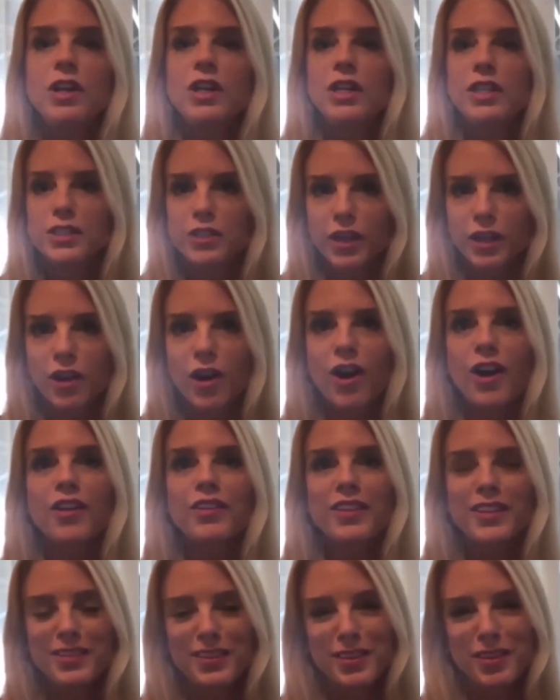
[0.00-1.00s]
So I called
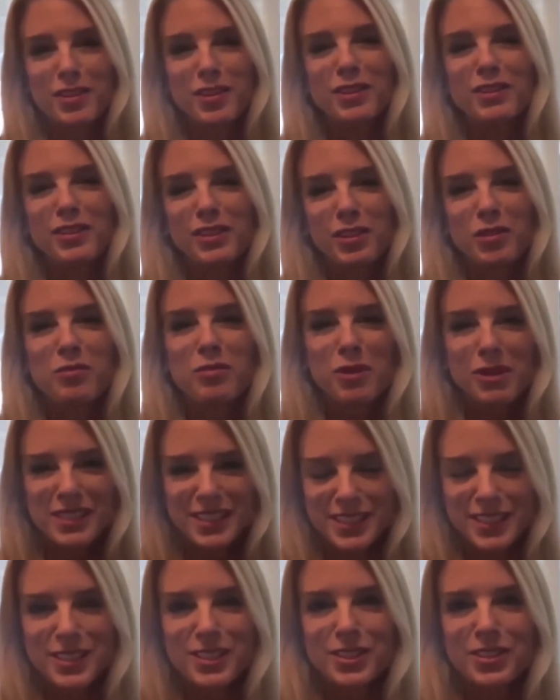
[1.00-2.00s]
the little boy's
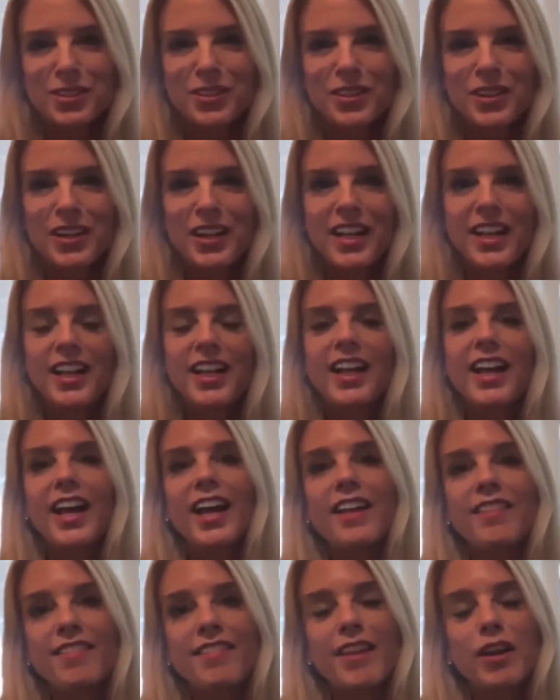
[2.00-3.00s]
sister,
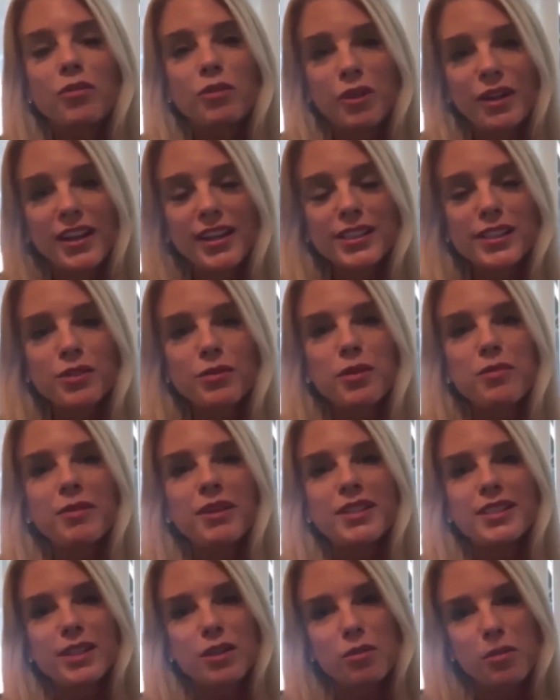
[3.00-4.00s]
and they weren't answering
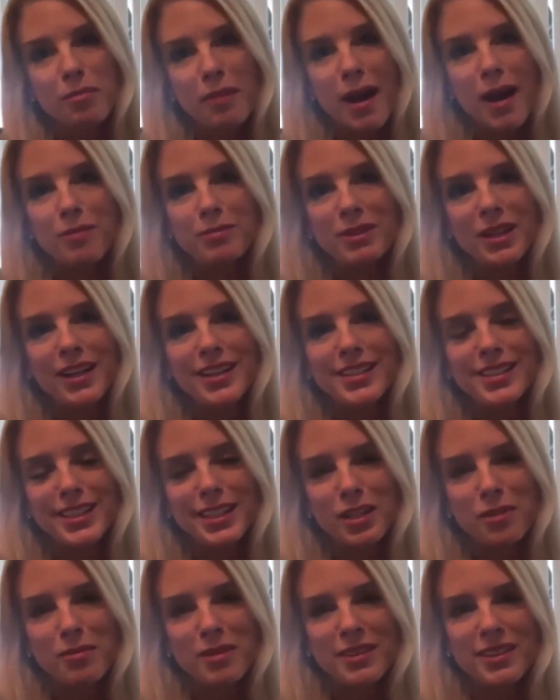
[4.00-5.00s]
because they were baptizing
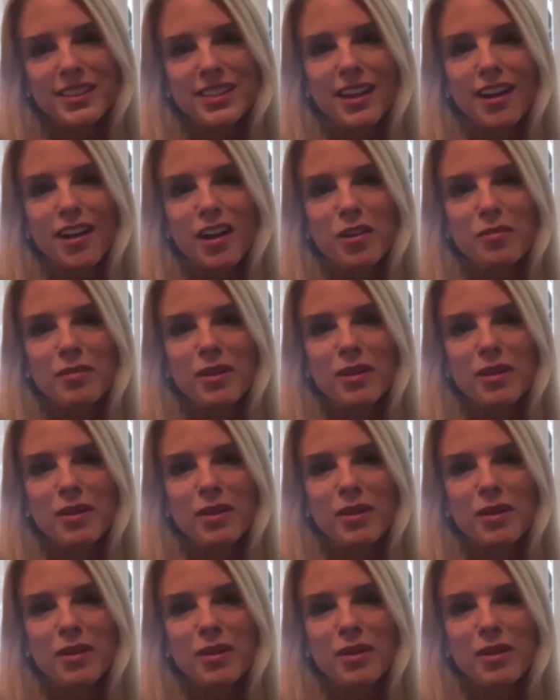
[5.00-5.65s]
him at the time